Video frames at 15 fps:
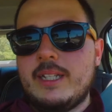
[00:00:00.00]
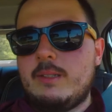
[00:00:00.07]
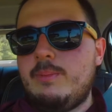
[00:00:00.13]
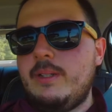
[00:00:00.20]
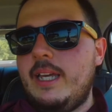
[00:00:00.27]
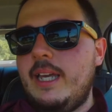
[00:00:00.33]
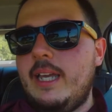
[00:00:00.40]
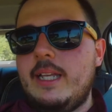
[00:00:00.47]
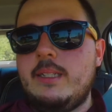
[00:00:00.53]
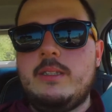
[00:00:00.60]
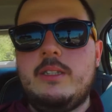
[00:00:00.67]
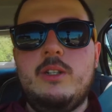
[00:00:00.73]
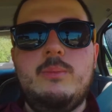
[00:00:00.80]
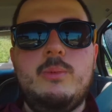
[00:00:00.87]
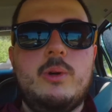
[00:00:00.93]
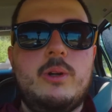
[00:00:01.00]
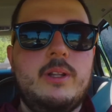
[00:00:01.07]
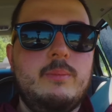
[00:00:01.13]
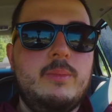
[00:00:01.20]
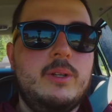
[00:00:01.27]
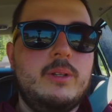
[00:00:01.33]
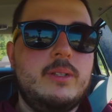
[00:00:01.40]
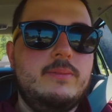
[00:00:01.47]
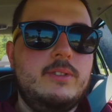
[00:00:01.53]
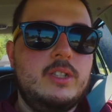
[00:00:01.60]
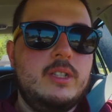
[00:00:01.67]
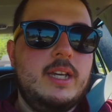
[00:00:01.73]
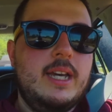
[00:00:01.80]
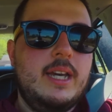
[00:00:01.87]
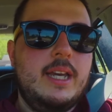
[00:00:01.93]
to play again until more the middle of
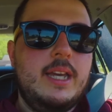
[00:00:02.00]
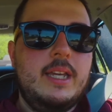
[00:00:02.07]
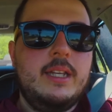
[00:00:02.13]
July,